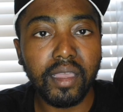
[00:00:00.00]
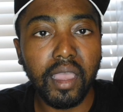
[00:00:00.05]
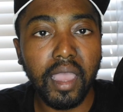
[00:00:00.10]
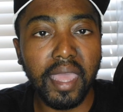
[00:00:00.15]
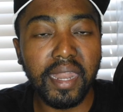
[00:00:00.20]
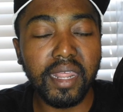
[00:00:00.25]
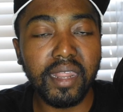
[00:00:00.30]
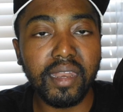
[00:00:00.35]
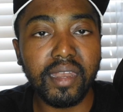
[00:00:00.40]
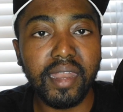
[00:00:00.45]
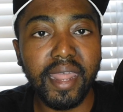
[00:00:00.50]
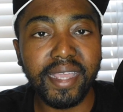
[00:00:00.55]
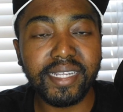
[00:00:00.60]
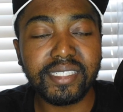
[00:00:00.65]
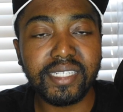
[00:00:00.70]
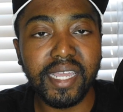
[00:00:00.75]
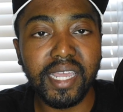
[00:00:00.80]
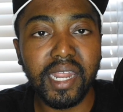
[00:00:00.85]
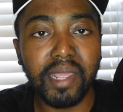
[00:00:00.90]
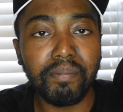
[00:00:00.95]
And then the next
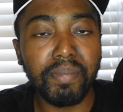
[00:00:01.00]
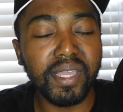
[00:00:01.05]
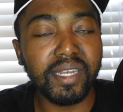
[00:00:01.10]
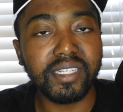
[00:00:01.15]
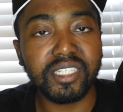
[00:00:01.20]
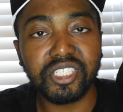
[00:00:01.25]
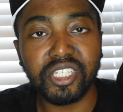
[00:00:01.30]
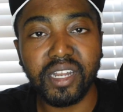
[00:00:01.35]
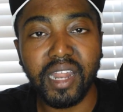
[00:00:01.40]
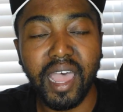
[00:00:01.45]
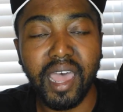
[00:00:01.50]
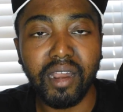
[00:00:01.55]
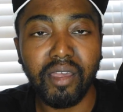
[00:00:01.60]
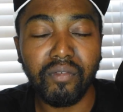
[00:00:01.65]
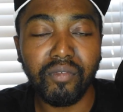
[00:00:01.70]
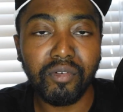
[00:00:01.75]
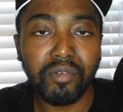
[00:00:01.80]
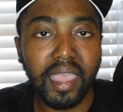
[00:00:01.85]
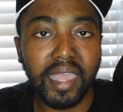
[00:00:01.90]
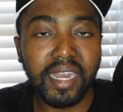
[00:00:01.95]
day they beat the shit out
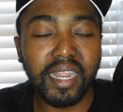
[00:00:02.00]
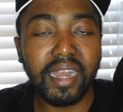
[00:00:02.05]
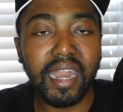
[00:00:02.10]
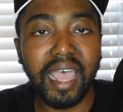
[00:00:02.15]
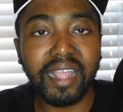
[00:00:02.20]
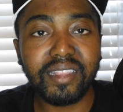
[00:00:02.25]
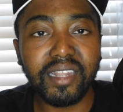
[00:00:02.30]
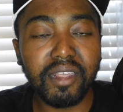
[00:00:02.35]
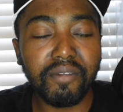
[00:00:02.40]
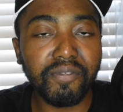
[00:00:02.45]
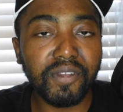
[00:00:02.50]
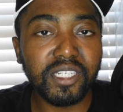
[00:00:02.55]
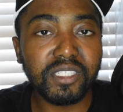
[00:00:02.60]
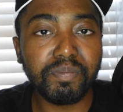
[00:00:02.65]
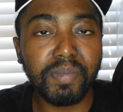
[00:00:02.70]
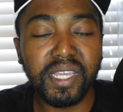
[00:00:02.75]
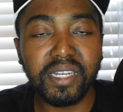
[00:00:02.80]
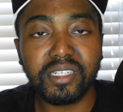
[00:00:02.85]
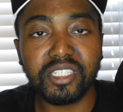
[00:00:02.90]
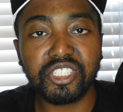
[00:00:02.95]
of him. And then after they finish
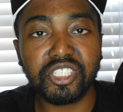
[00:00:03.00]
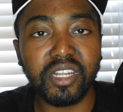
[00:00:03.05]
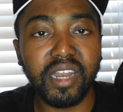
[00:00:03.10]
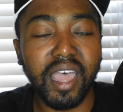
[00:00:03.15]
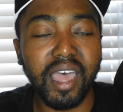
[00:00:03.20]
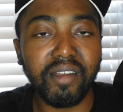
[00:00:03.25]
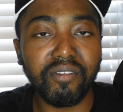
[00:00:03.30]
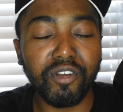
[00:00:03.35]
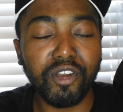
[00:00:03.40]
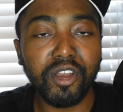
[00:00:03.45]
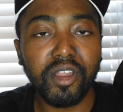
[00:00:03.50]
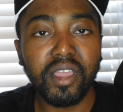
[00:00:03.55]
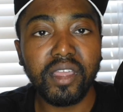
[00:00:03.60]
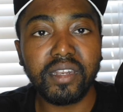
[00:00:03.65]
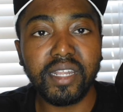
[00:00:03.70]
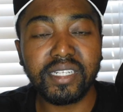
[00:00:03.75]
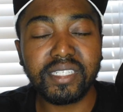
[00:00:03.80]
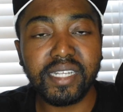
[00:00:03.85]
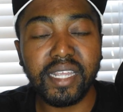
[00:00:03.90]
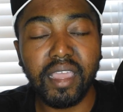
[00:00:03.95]
beating the shit out of her,
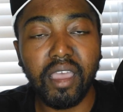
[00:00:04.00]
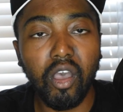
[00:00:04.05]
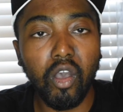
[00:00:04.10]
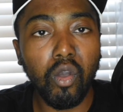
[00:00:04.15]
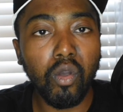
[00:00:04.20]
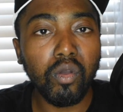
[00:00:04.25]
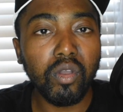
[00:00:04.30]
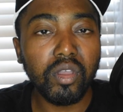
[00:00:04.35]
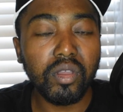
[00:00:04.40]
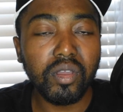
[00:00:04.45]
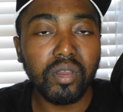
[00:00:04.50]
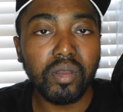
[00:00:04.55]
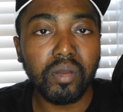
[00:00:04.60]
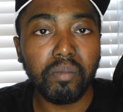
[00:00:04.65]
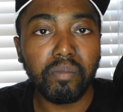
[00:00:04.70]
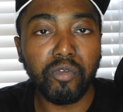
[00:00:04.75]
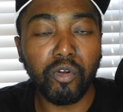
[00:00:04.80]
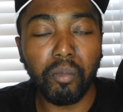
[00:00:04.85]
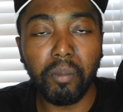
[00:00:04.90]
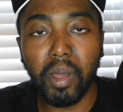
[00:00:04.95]
they say, oh,
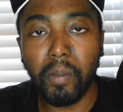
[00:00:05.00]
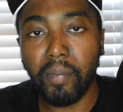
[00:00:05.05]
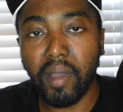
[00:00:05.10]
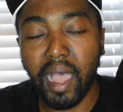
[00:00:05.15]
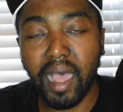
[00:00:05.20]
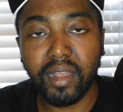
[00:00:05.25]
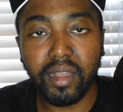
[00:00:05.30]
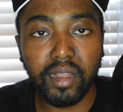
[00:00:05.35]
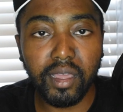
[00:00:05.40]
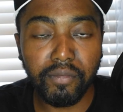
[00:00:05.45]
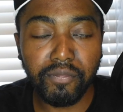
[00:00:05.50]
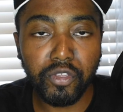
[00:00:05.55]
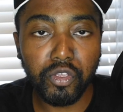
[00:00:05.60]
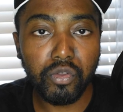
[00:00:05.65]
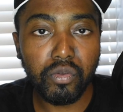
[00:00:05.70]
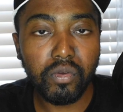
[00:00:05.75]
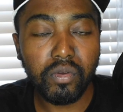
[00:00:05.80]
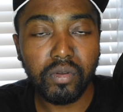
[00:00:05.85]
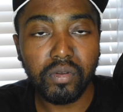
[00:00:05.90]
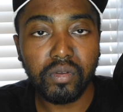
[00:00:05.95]
but remember, I love
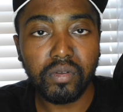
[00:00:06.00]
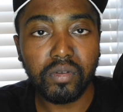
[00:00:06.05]
you.